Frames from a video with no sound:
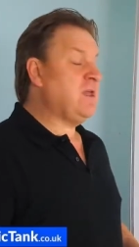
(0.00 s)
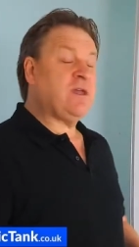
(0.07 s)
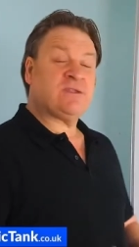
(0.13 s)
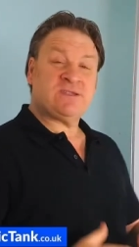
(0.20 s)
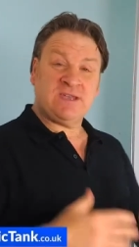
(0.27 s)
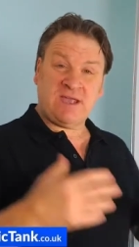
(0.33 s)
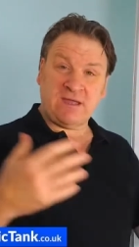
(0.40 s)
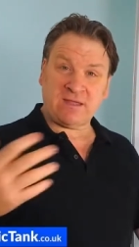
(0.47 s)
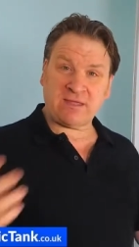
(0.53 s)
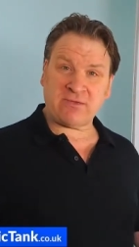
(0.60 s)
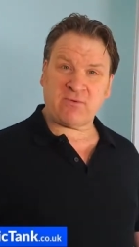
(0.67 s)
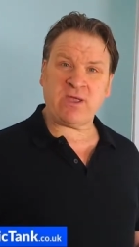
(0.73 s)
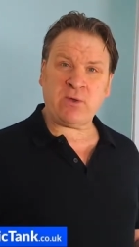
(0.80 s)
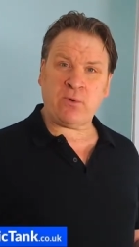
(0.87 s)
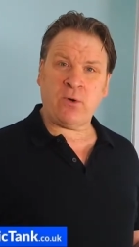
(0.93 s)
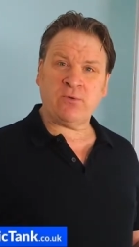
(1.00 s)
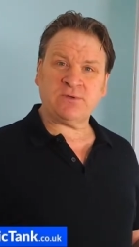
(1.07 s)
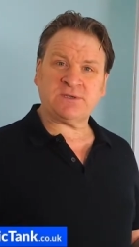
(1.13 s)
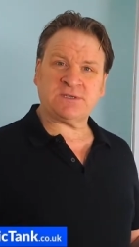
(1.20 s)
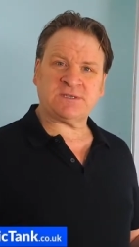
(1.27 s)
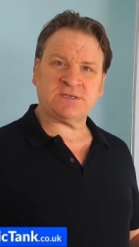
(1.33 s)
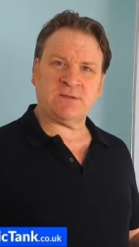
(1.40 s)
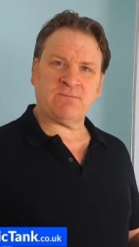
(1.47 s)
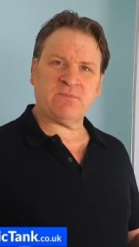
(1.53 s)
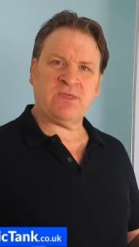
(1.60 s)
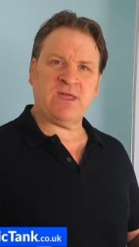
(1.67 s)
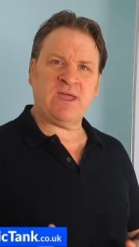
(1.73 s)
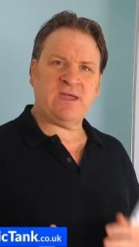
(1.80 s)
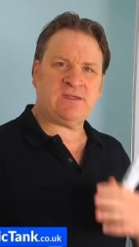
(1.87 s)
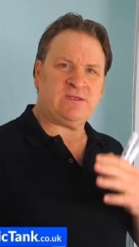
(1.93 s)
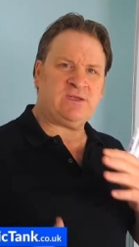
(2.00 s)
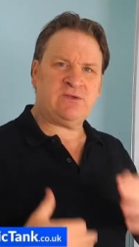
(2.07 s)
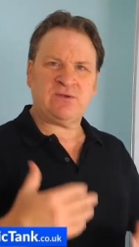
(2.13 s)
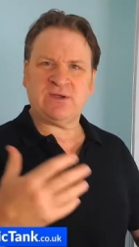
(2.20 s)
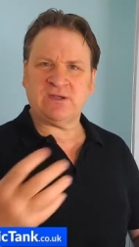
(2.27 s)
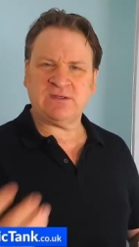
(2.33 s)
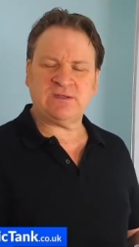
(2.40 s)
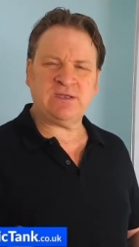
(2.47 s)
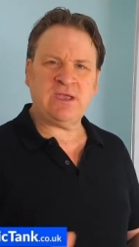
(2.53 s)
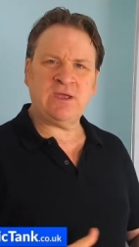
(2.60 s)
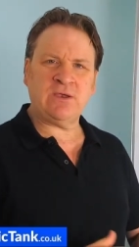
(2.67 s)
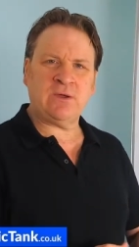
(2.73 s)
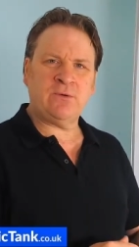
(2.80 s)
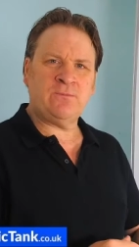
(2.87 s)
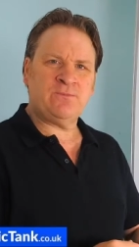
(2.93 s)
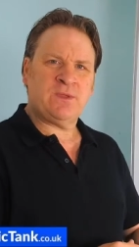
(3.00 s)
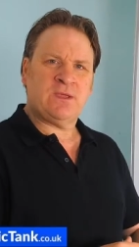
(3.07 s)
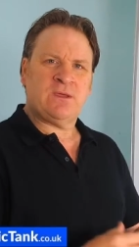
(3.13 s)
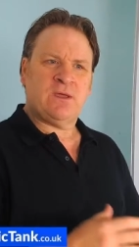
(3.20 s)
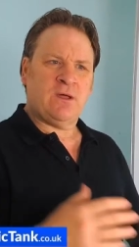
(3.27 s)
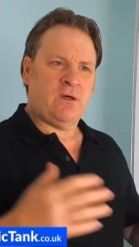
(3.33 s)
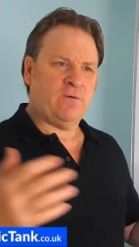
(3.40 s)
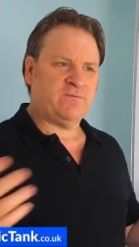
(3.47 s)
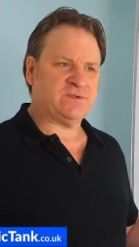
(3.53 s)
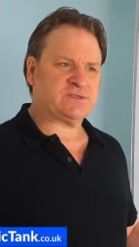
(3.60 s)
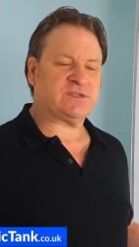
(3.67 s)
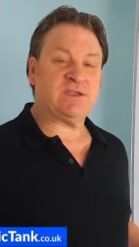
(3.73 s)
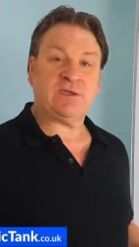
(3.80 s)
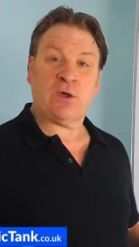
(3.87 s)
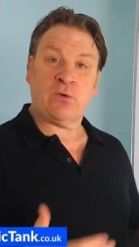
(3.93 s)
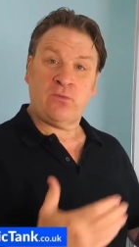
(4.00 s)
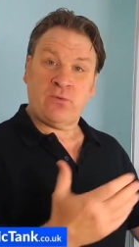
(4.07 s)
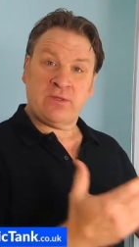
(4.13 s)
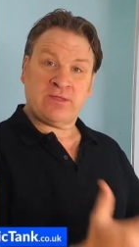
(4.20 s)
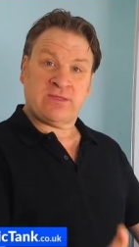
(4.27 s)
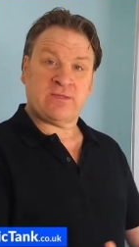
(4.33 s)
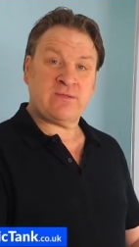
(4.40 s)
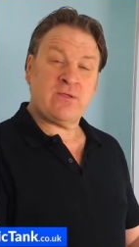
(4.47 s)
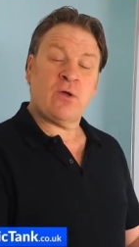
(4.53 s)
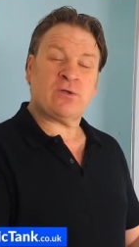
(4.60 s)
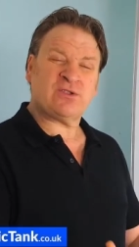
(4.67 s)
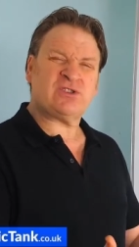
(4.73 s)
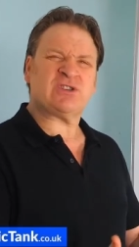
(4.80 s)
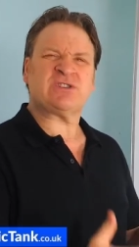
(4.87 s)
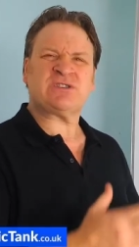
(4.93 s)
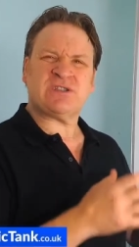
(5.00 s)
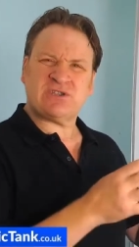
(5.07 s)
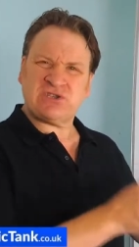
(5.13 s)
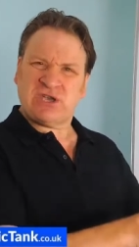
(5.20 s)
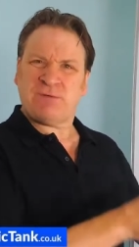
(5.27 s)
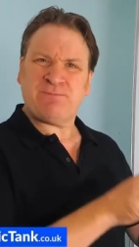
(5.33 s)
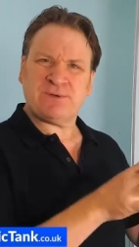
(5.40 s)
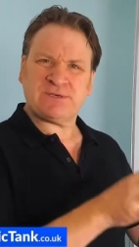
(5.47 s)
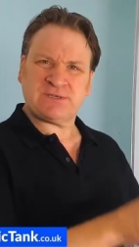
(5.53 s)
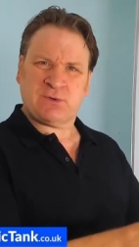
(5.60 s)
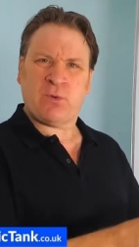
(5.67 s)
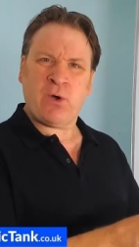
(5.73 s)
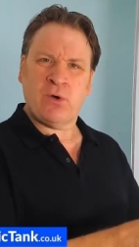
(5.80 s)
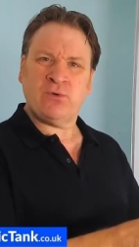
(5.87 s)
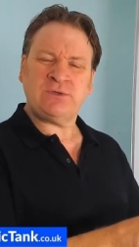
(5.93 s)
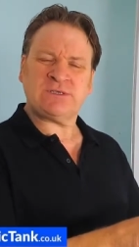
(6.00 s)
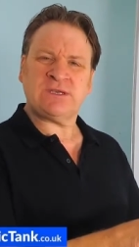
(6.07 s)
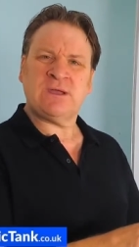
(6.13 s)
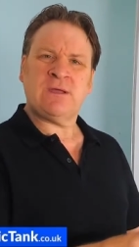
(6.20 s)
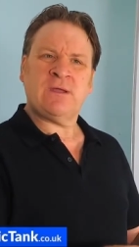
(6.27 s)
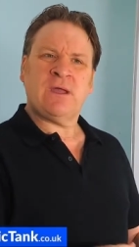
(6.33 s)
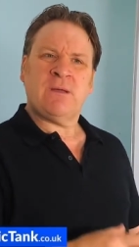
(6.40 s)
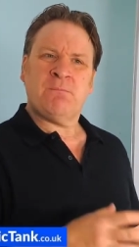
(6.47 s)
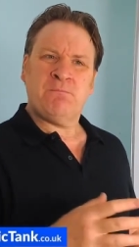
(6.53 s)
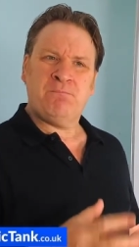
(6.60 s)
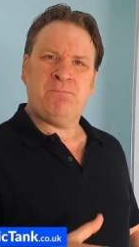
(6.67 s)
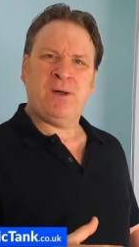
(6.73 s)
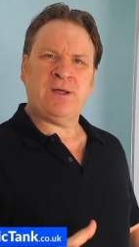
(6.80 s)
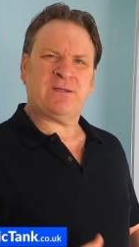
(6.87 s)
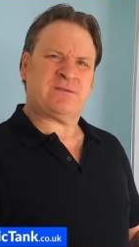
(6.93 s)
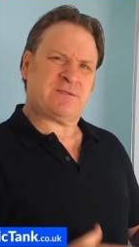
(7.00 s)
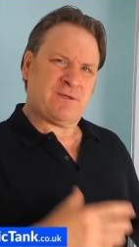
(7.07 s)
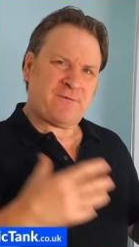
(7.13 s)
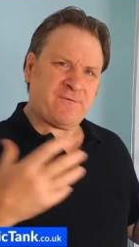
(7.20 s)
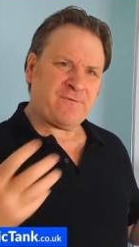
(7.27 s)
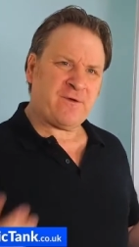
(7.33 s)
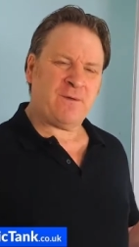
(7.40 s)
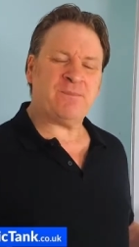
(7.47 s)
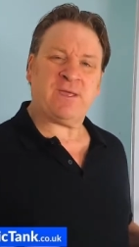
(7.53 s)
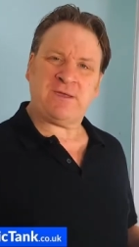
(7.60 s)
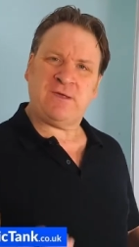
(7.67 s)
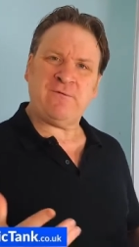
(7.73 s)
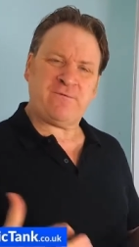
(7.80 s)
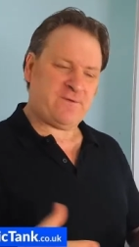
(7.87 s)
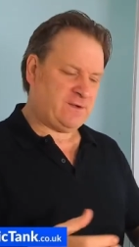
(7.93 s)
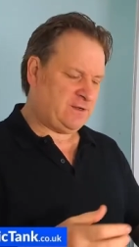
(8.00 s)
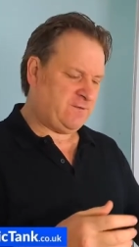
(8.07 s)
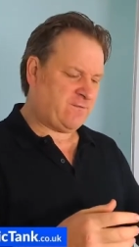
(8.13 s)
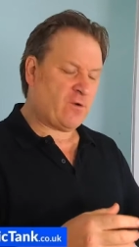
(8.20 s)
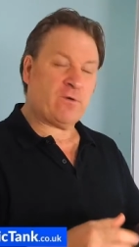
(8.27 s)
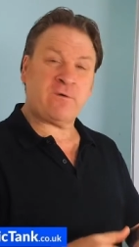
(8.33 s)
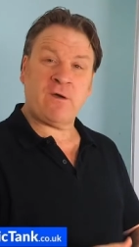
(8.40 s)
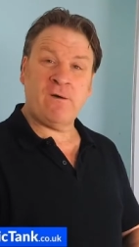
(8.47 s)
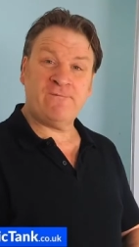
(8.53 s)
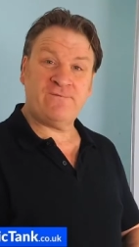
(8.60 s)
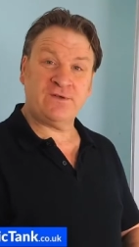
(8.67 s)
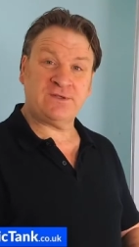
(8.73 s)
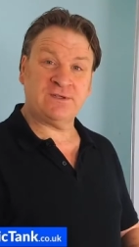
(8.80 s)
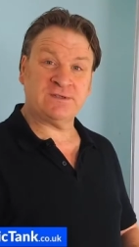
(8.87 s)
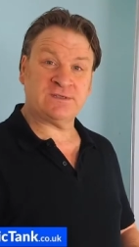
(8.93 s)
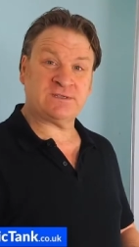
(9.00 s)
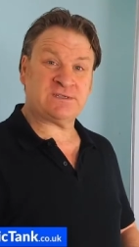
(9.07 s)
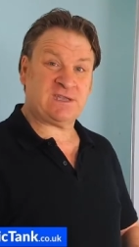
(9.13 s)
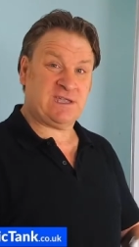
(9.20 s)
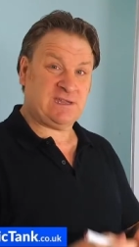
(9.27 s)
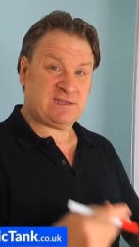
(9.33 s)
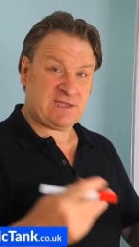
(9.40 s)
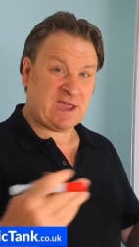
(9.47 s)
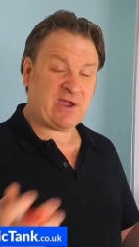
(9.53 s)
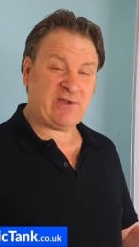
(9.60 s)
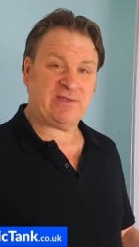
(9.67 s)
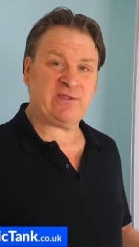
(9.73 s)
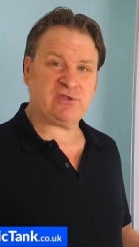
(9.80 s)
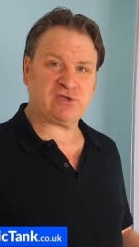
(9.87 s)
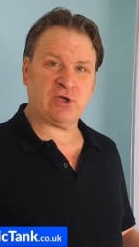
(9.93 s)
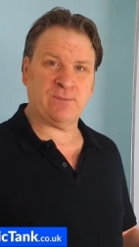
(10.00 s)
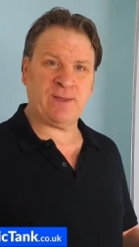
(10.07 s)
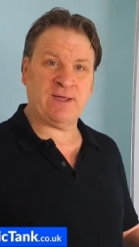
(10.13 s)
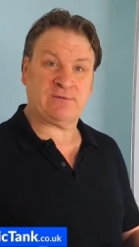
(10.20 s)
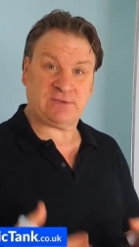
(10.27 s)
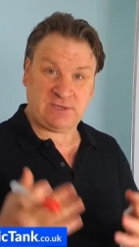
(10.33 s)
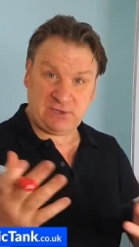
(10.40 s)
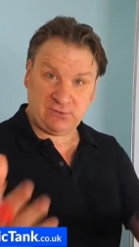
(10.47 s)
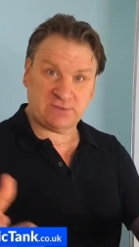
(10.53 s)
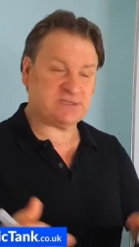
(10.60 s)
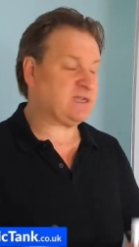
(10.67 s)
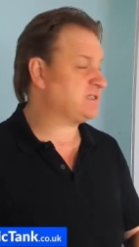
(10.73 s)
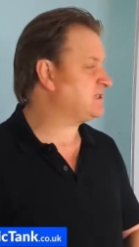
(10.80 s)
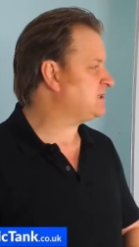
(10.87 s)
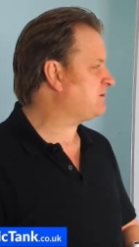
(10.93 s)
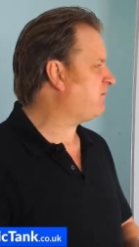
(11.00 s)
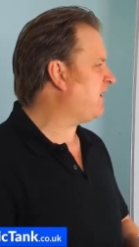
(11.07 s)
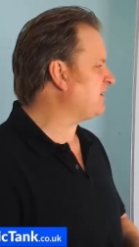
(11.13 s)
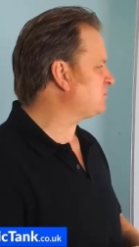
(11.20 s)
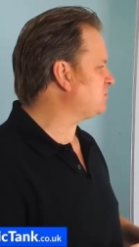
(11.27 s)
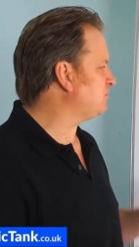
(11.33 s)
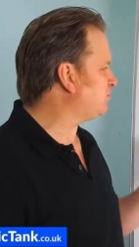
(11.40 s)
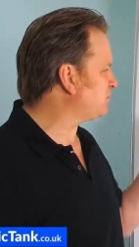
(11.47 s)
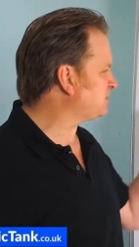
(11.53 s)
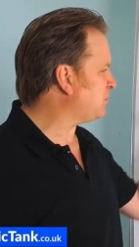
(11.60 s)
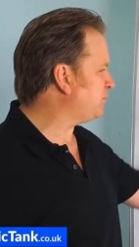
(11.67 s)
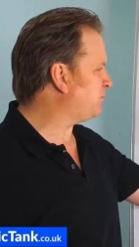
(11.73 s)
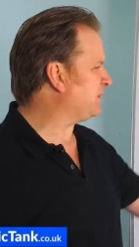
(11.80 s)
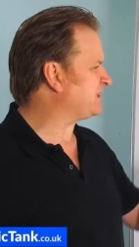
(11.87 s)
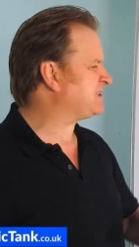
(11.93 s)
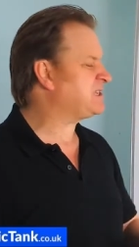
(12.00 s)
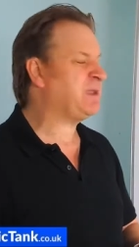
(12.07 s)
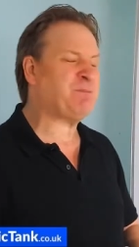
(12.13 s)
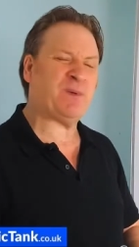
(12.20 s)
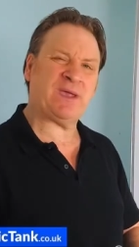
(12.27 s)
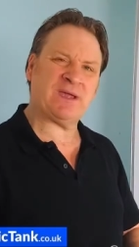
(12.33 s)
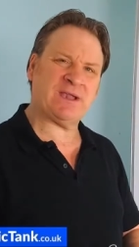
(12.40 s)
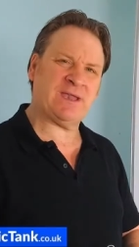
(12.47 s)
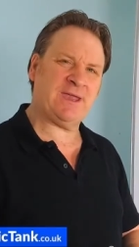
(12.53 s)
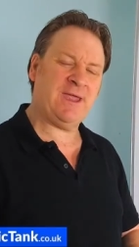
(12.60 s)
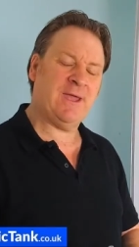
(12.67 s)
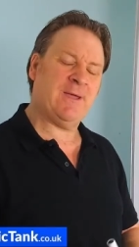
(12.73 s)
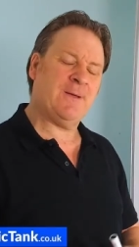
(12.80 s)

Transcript: to get three quotes, then you can, you know, obviously go with not just the cheapest quote, but the firm that you feel you've got confidence in carrying the job out to your satisfaction. But so, but typically,